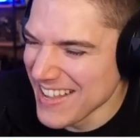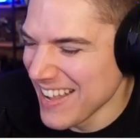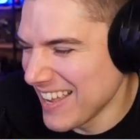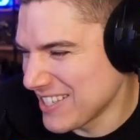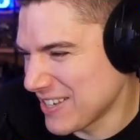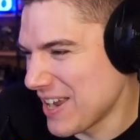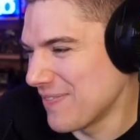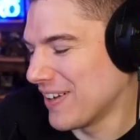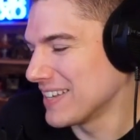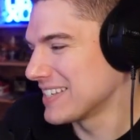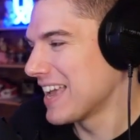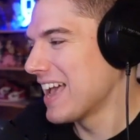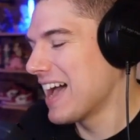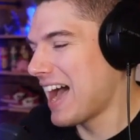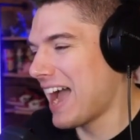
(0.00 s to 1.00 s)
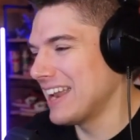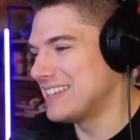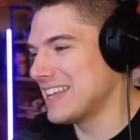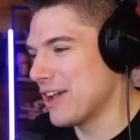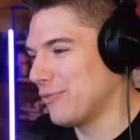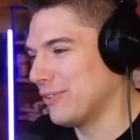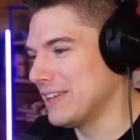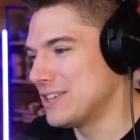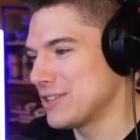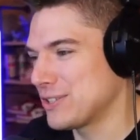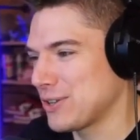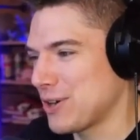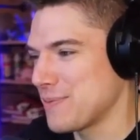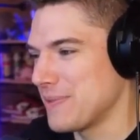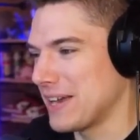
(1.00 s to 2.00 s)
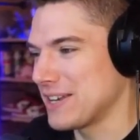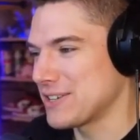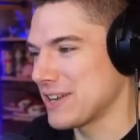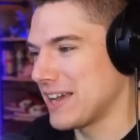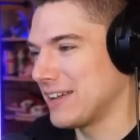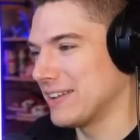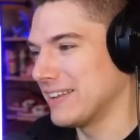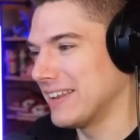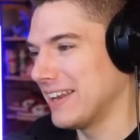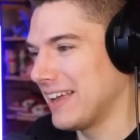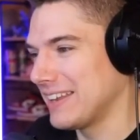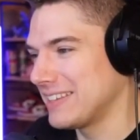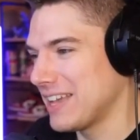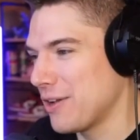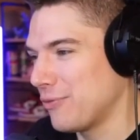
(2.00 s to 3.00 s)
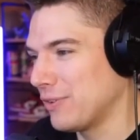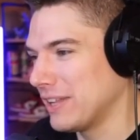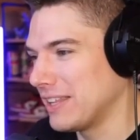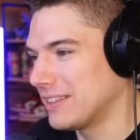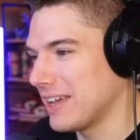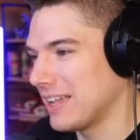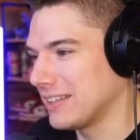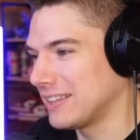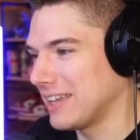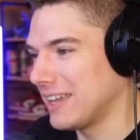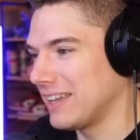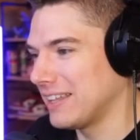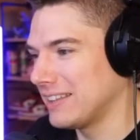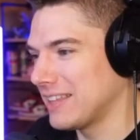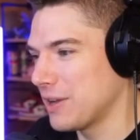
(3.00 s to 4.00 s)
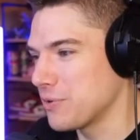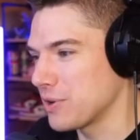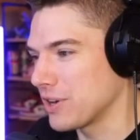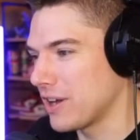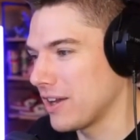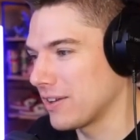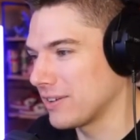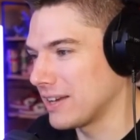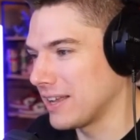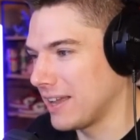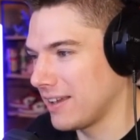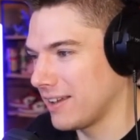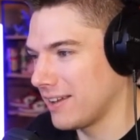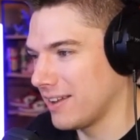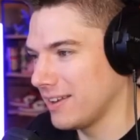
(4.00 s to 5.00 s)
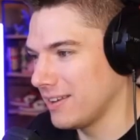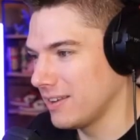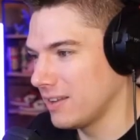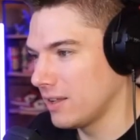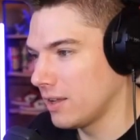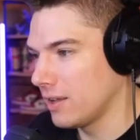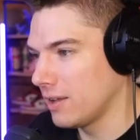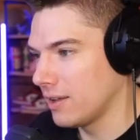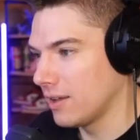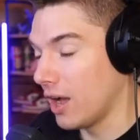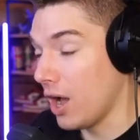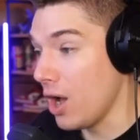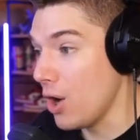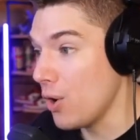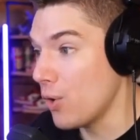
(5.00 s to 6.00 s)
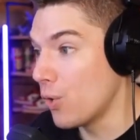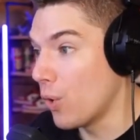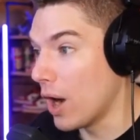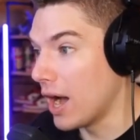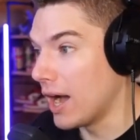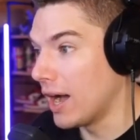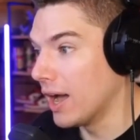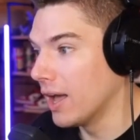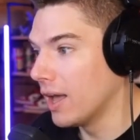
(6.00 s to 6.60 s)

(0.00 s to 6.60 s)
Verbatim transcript: that's why I paused. I definitely just heard my child, and I definitely thought they they were gone already. Hang on. Oh, uh,